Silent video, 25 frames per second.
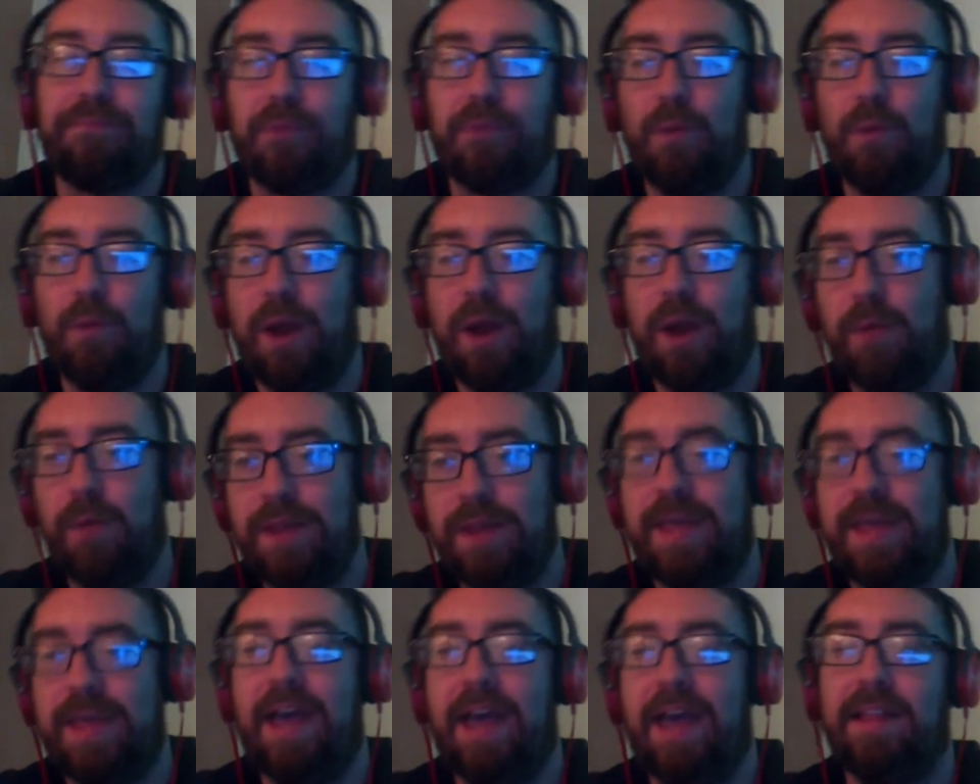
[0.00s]
when I read
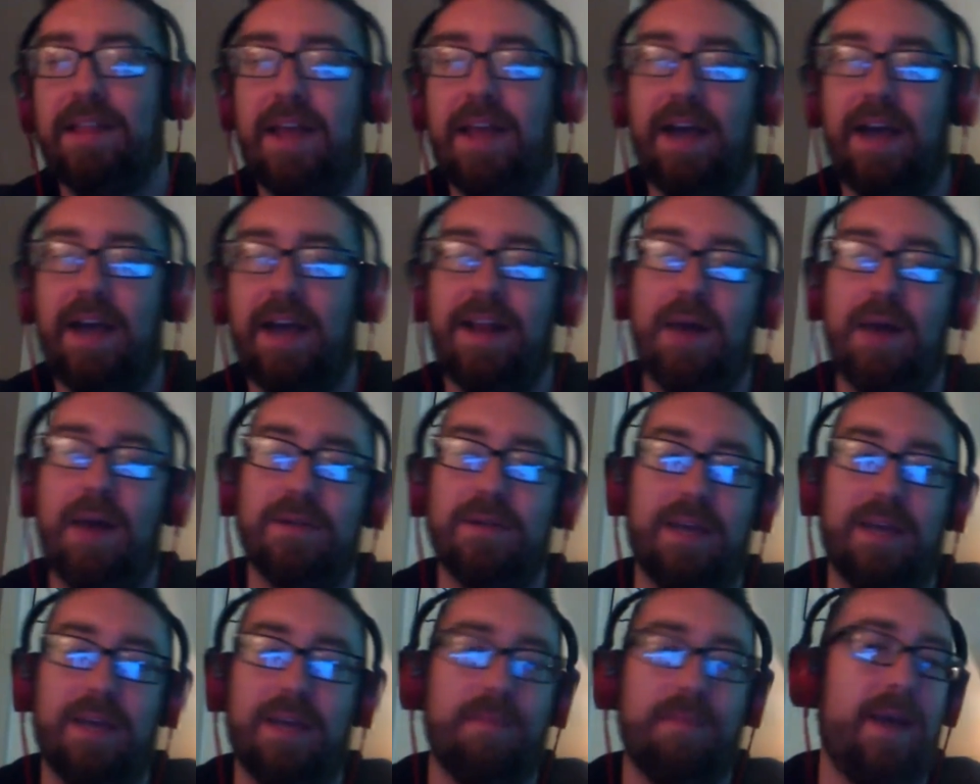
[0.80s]
the headline, I was
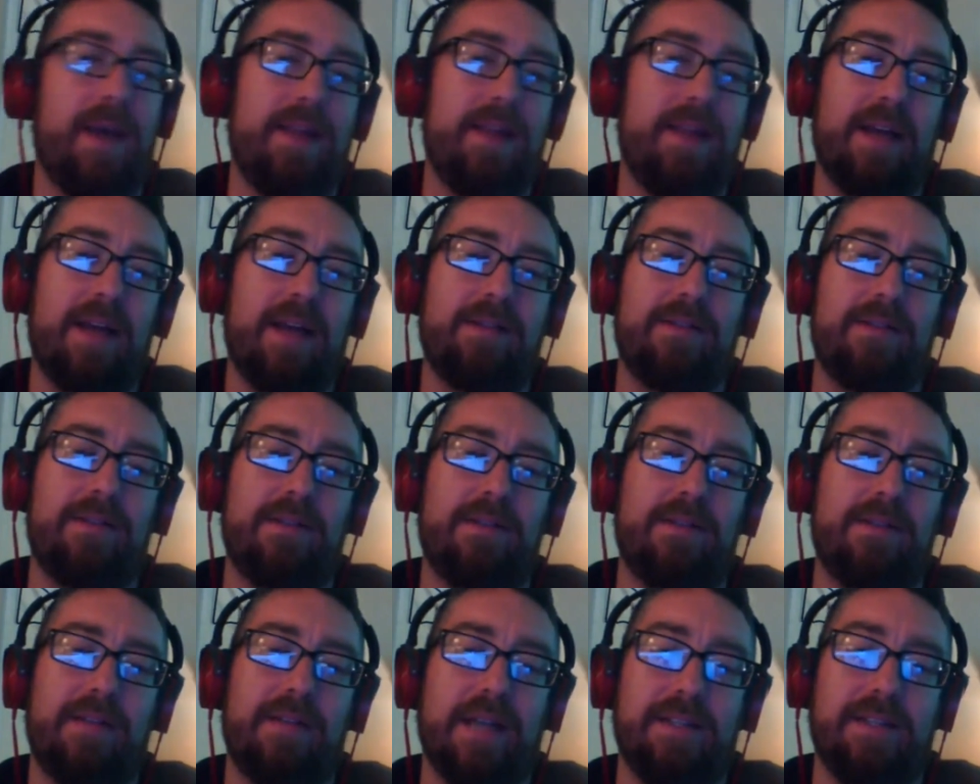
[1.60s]
like, man, that's
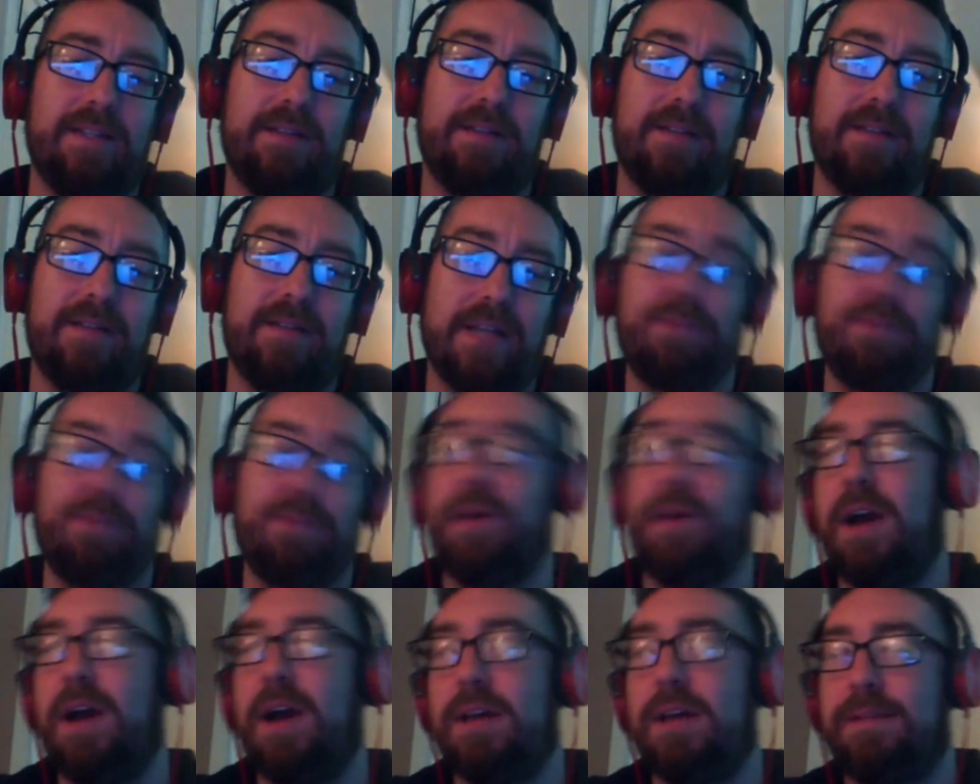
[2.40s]
pretty
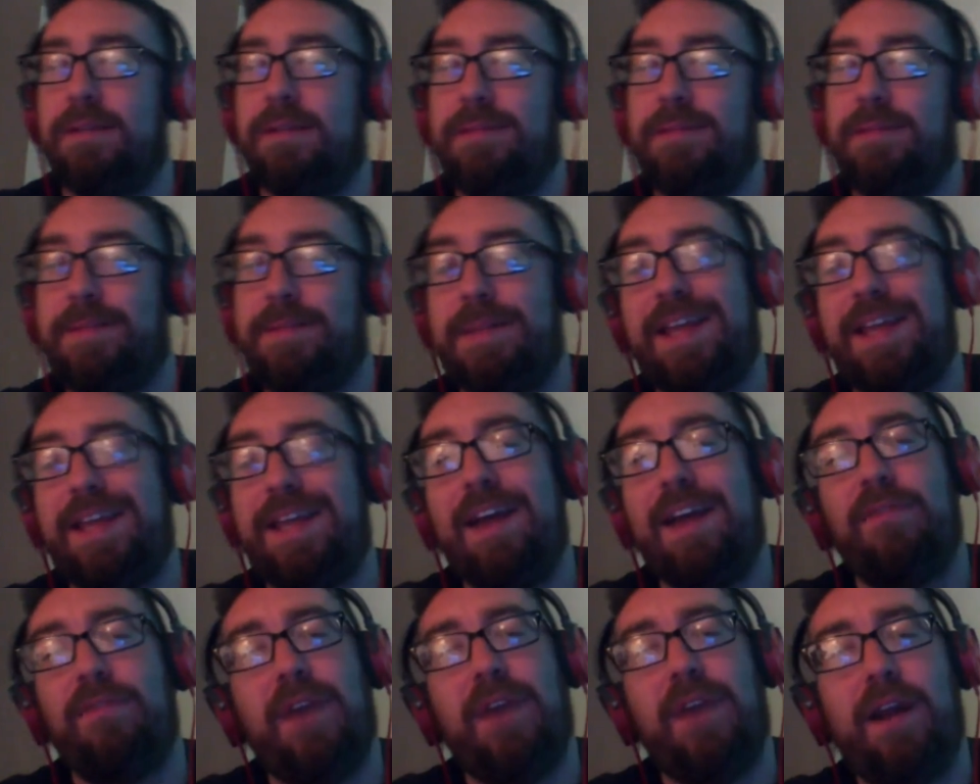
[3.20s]
awesome. But then I
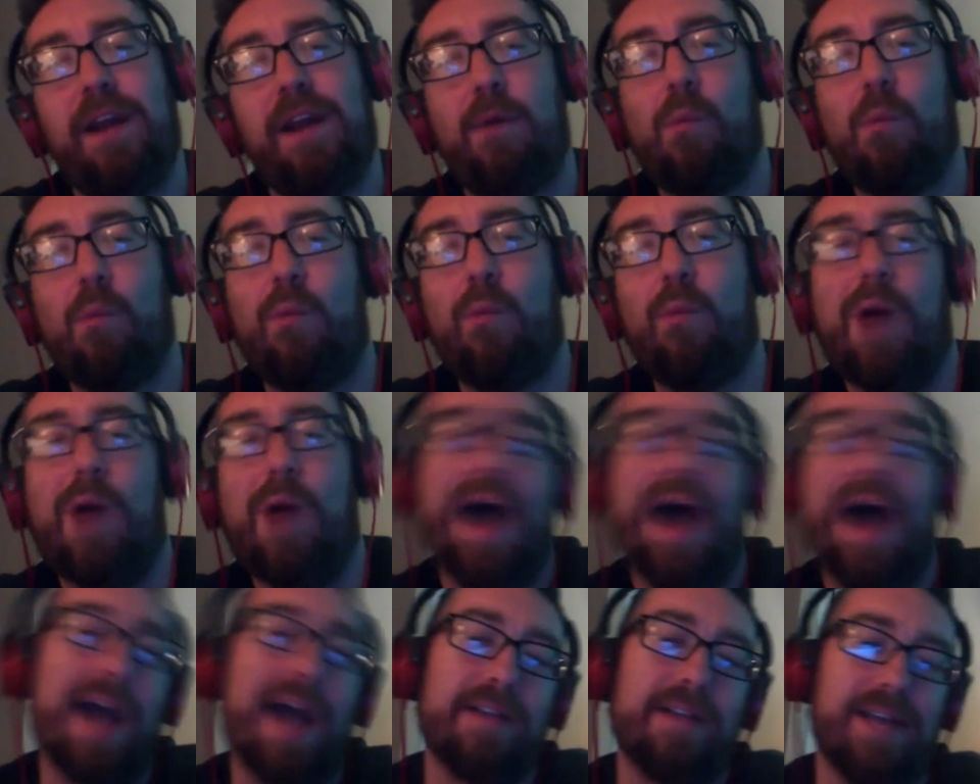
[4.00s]
found out
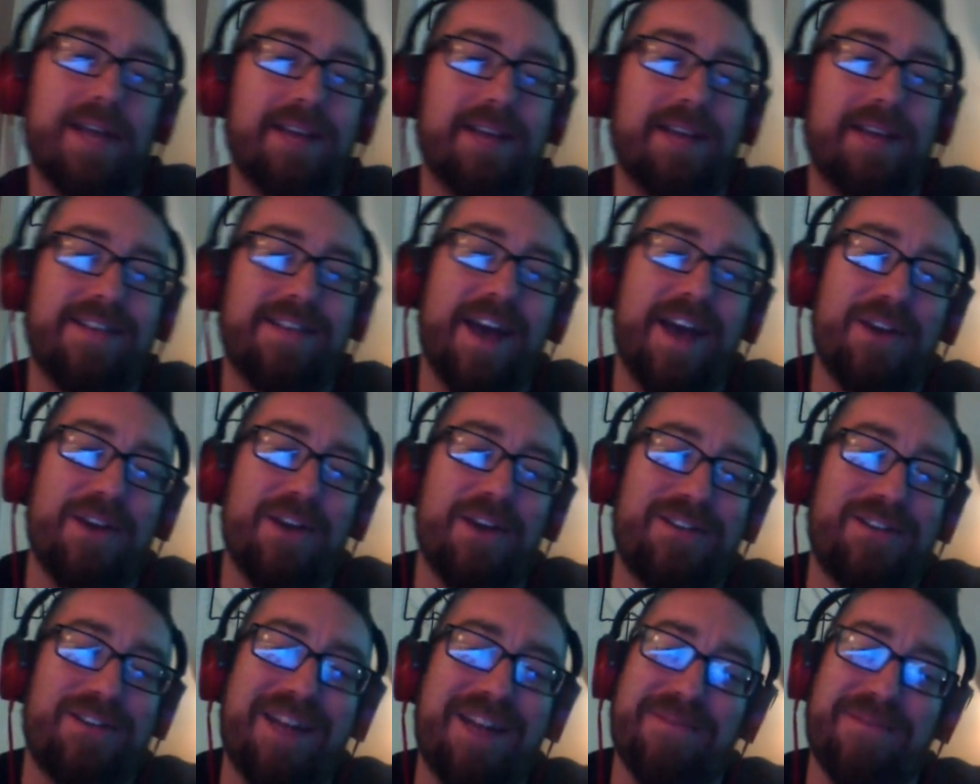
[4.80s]
why Zack Snyder's
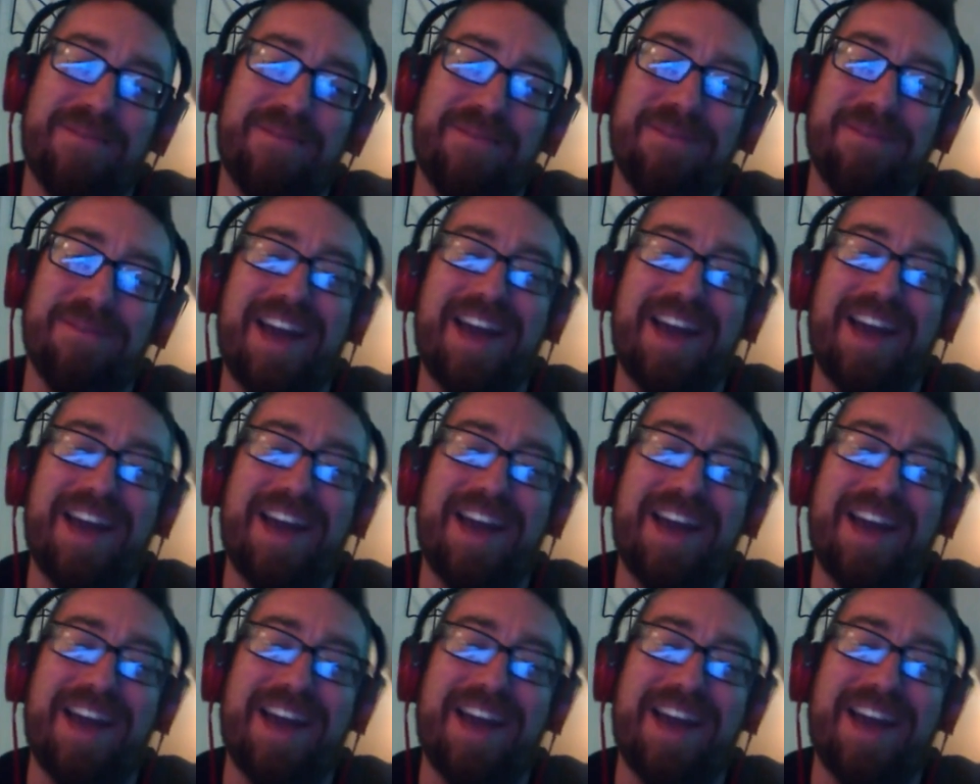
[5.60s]
stepping back, and